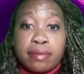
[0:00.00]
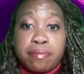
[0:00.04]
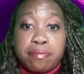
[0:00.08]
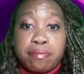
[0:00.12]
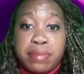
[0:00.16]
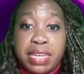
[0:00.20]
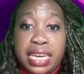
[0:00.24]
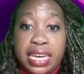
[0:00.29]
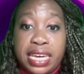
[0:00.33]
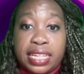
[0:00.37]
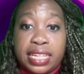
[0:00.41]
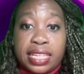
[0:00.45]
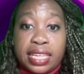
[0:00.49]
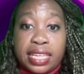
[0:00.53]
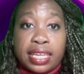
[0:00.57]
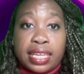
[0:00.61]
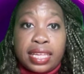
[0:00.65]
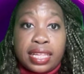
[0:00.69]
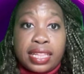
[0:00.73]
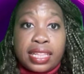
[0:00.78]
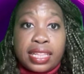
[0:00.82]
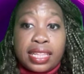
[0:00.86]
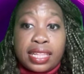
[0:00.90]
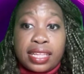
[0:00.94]
Meet,
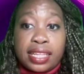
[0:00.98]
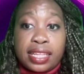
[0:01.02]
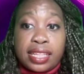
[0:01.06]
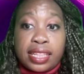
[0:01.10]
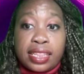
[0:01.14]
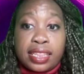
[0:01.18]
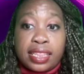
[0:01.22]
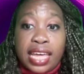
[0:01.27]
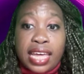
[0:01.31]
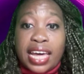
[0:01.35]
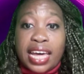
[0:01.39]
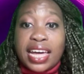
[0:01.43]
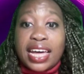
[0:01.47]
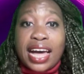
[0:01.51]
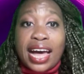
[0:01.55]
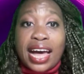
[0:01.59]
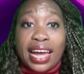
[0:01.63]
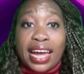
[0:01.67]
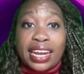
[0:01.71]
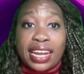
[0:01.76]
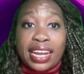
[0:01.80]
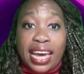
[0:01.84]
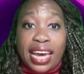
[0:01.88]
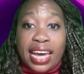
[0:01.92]
they
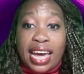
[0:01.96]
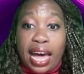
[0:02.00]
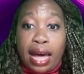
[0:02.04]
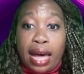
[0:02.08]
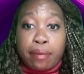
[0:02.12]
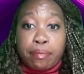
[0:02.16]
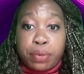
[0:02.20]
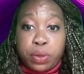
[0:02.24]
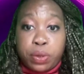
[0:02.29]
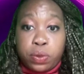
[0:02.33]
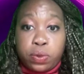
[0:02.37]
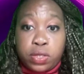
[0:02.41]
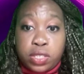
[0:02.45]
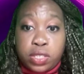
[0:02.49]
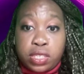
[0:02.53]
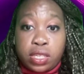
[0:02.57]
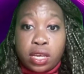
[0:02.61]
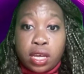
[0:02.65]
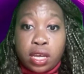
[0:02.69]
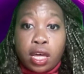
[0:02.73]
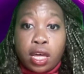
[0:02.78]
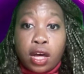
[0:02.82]
got AI boost.